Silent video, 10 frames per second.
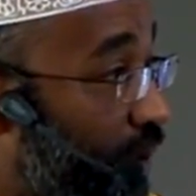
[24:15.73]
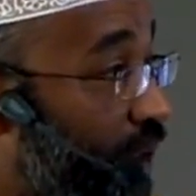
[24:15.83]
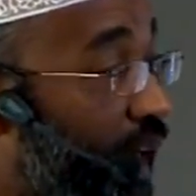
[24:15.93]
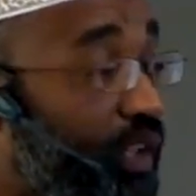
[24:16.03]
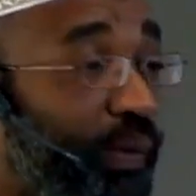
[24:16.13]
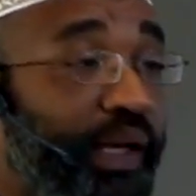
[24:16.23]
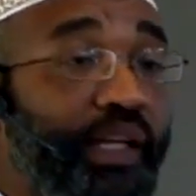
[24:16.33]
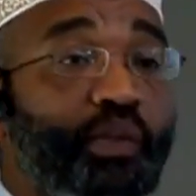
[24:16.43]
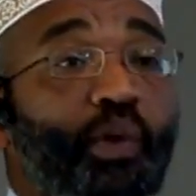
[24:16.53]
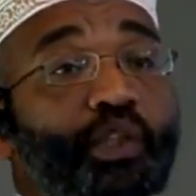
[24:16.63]
And that is why
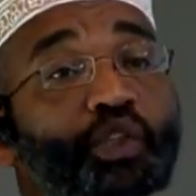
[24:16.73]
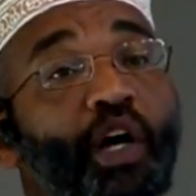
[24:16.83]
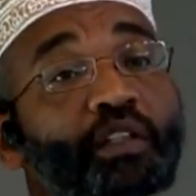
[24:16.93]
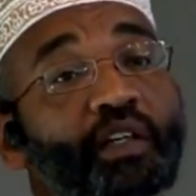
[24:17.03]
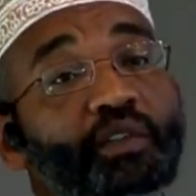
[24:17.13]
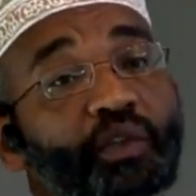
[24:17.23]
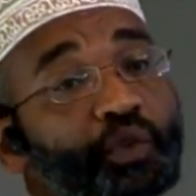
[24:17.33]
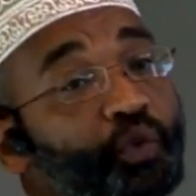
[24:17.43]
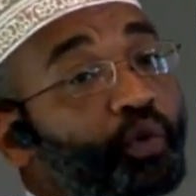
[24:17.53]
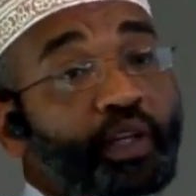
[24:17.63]
he took a shotgun to
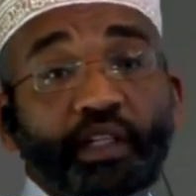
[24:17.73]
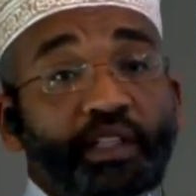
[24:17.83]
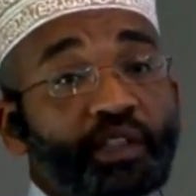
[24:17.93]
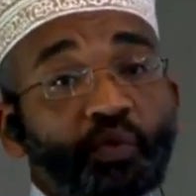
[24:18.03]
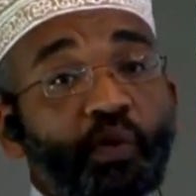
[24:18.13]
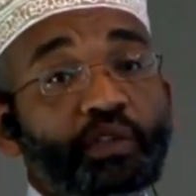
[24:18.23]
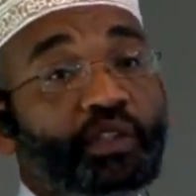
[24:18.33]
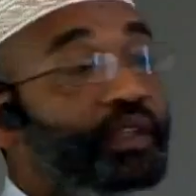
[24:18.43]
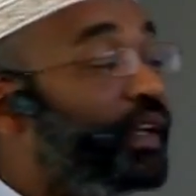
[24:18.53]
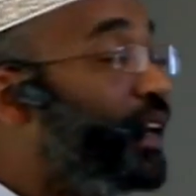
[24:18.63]
school and he just
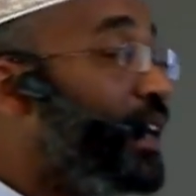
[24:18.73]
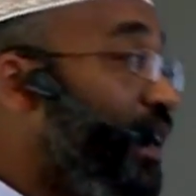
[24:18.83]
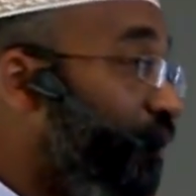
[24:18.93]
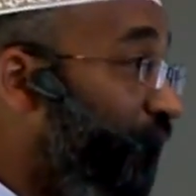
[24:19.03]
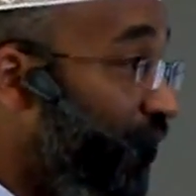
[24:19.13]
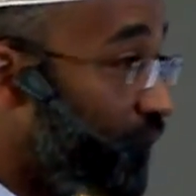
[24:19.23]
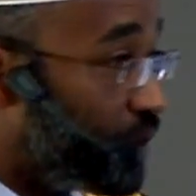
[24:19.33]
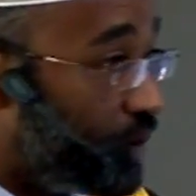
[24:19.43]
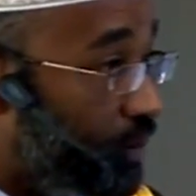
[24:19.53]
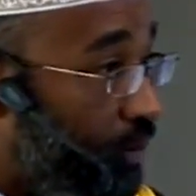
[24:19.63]
wanted
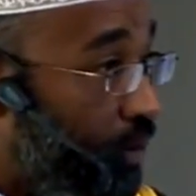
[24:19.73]
revenge.